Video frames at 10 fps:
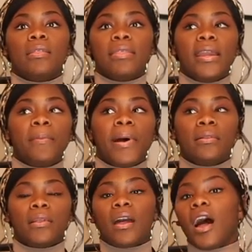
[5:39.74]
Think
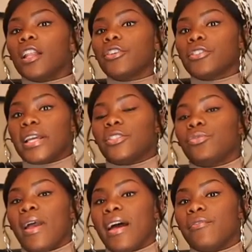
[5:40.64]
about the colors that
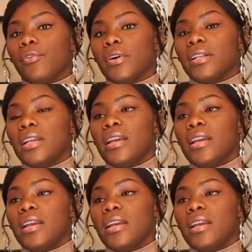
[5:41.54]
you have on.